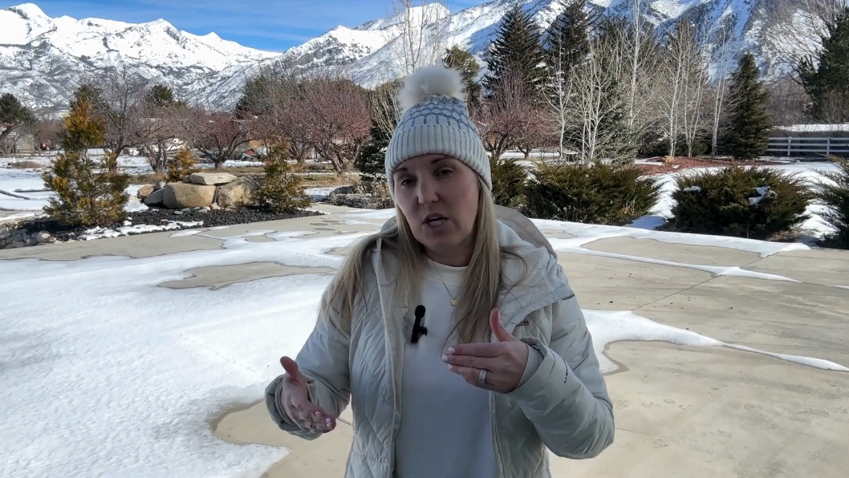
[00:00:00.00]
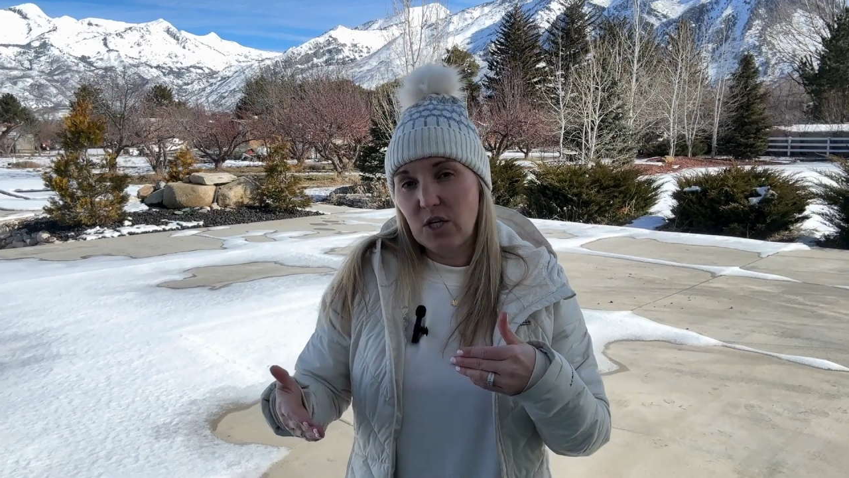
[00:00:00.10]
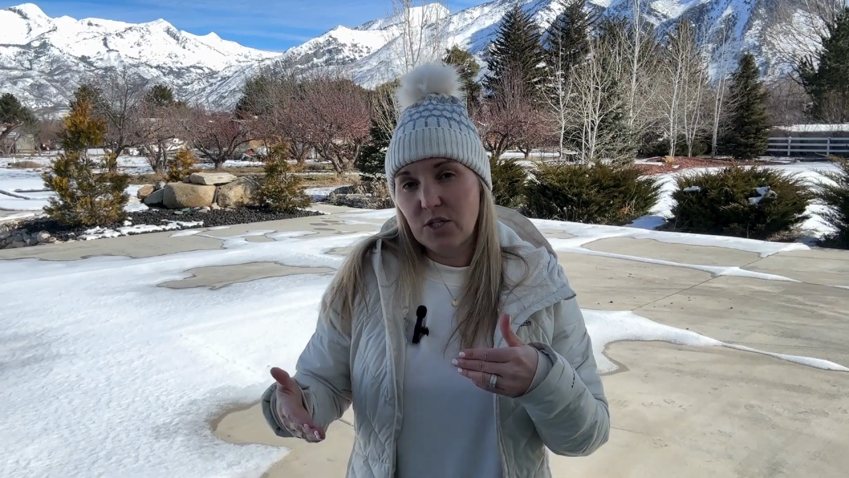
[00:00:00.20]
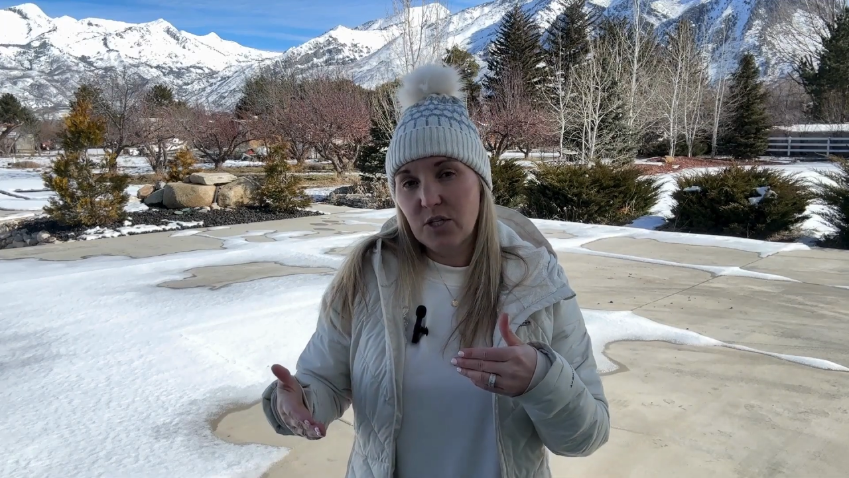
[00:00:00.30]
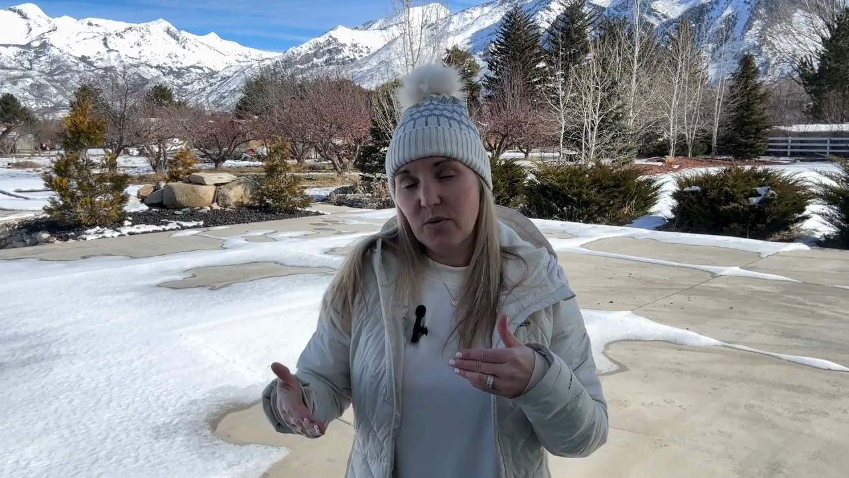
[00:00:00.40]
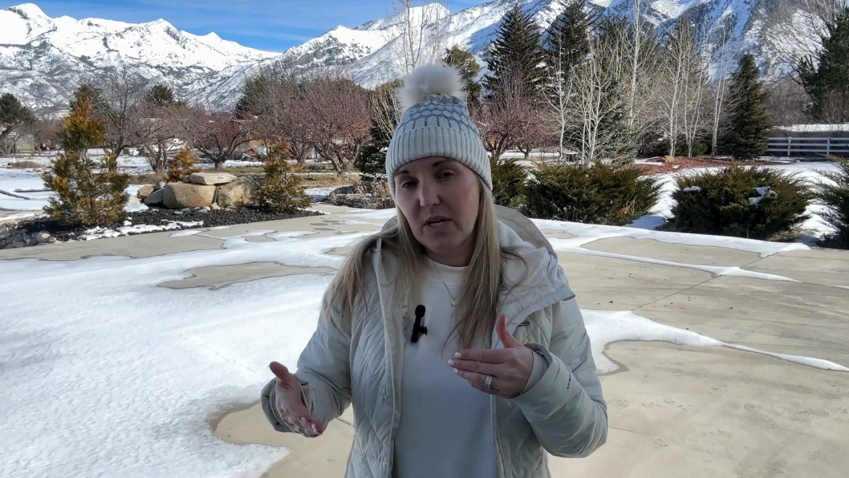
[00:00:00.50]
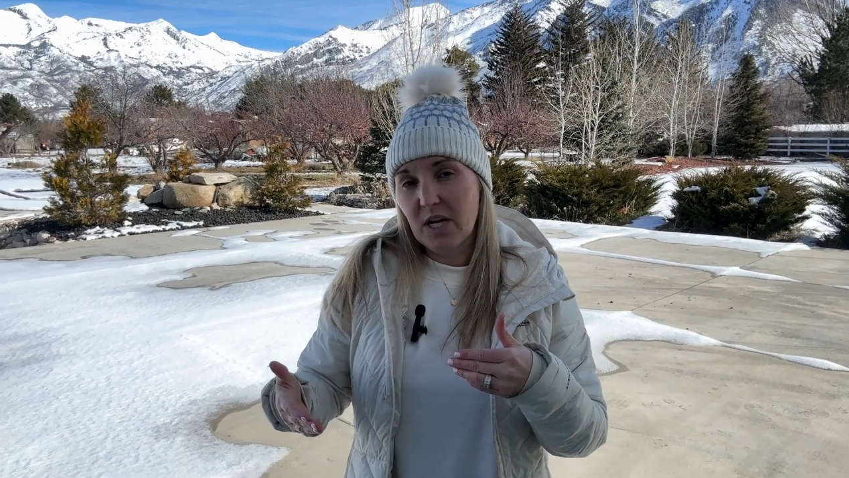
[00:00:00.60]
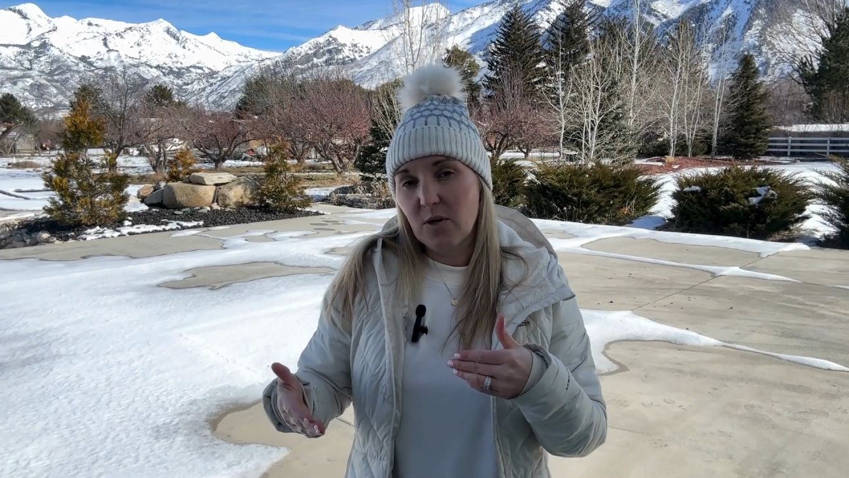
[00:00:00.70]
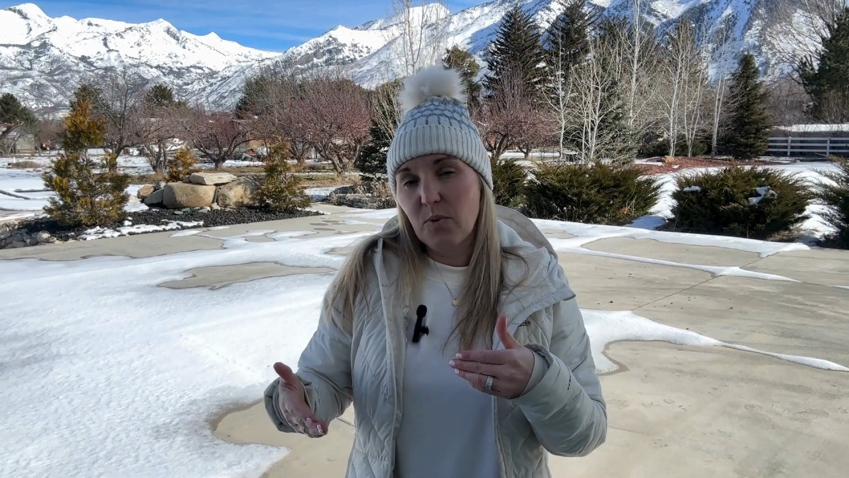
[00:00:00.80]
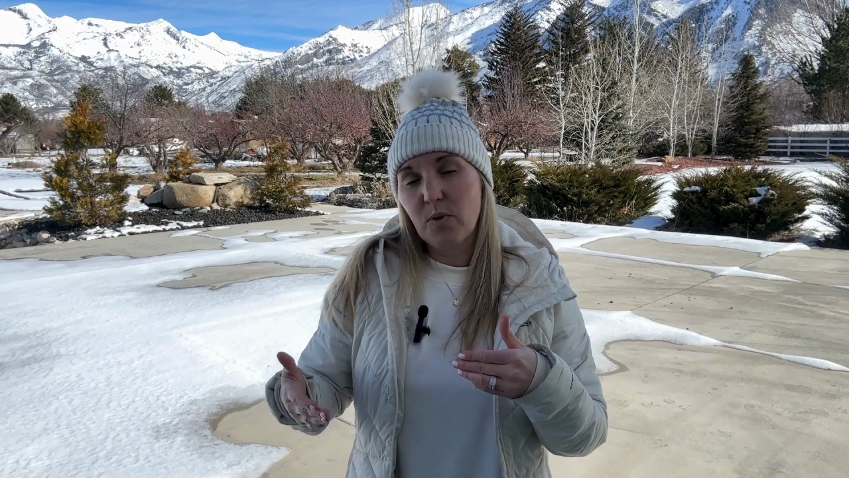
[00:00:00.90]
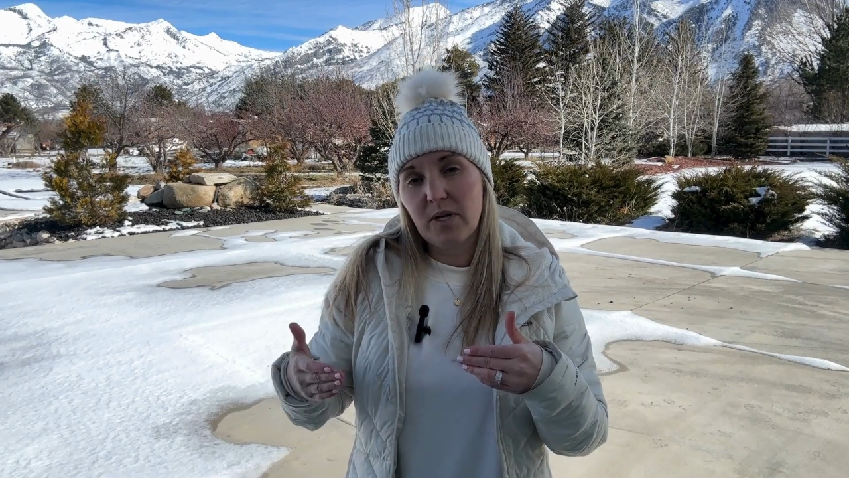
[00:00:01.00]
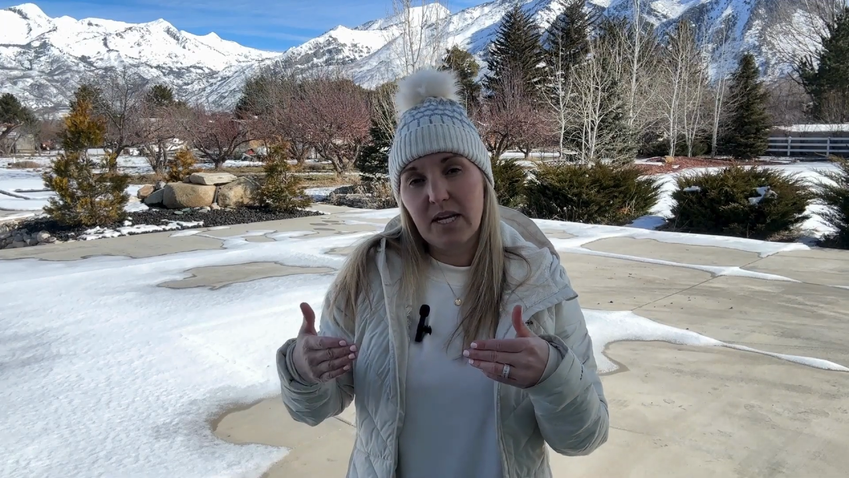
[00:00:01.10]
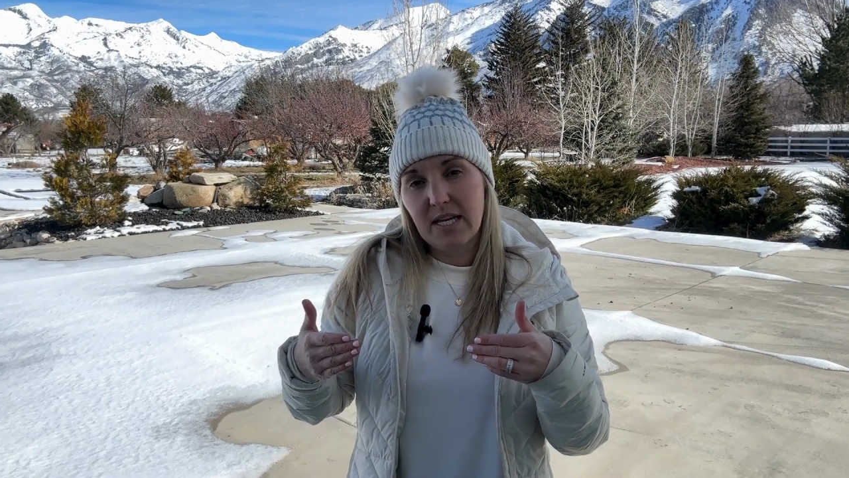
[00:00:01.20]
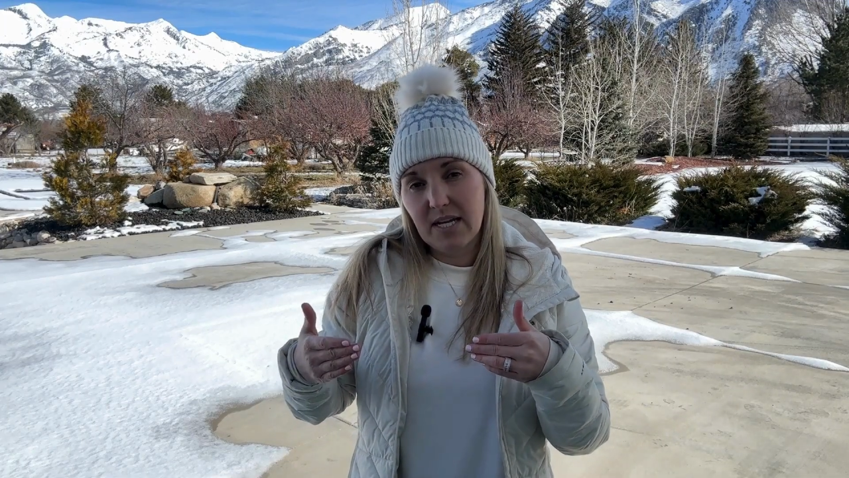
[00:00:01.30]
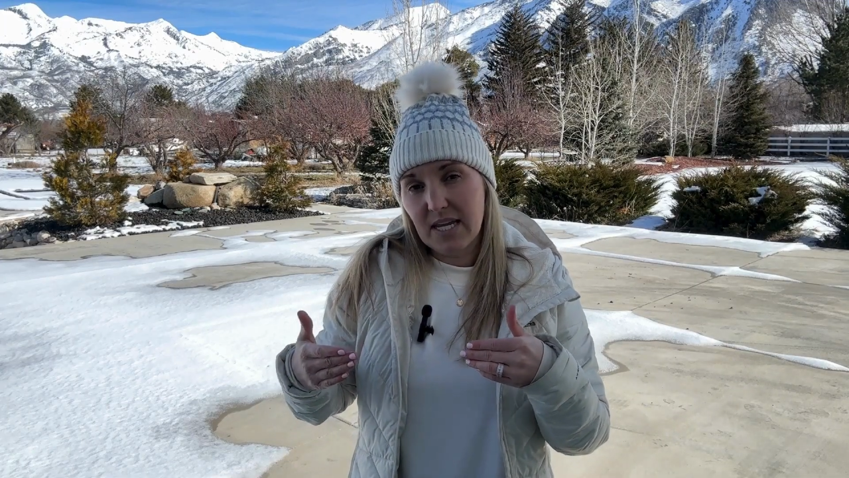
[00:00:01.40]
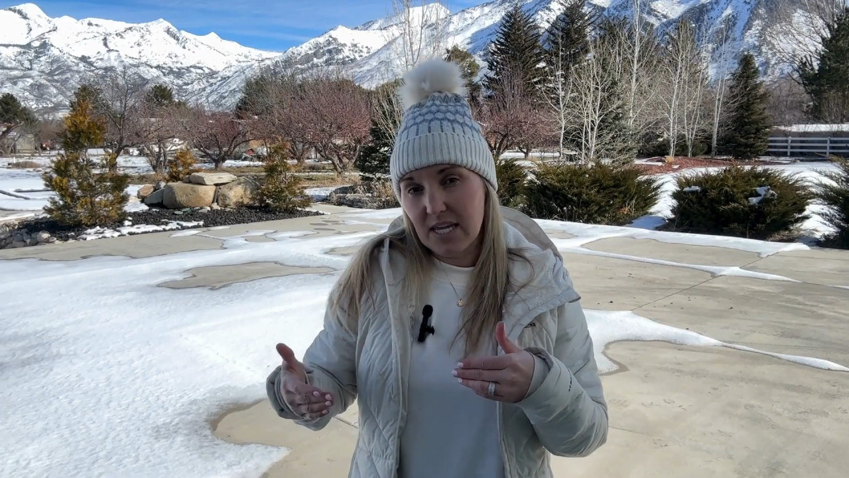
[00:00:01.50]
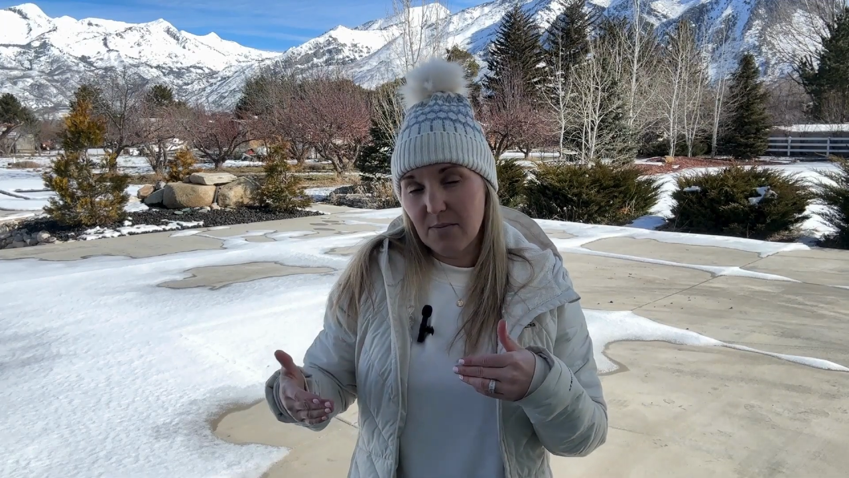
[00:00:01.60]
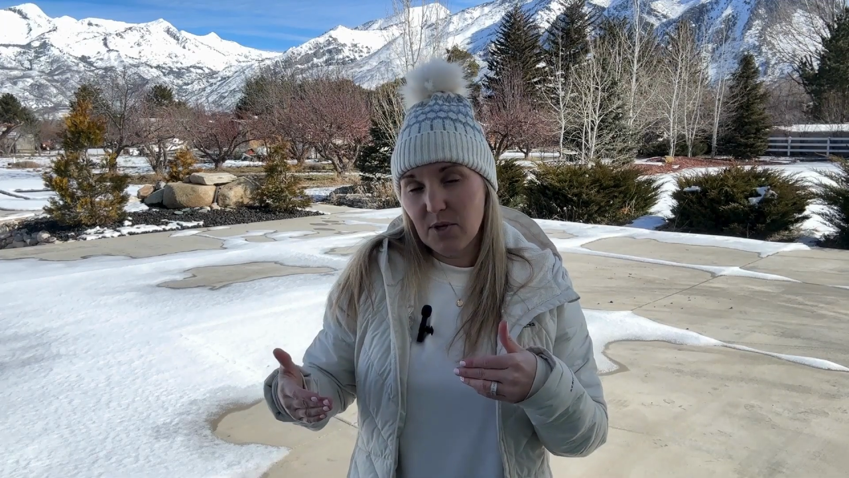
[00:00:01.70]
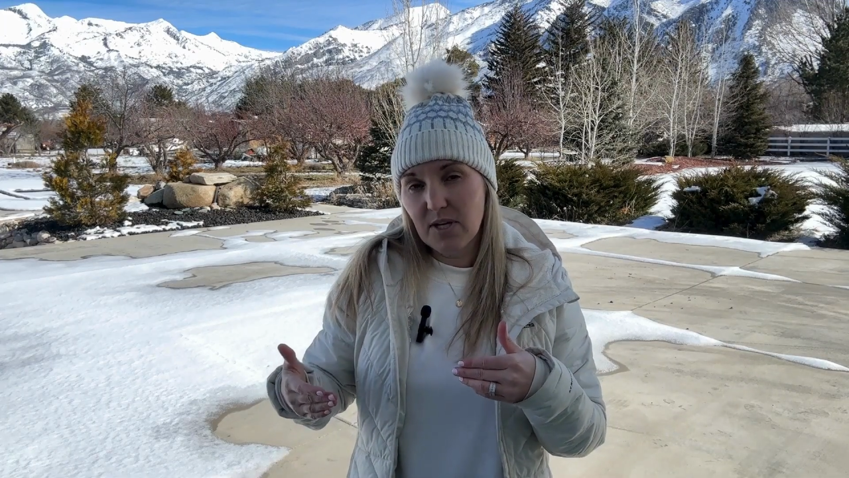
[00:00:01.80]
also an airport in Heber,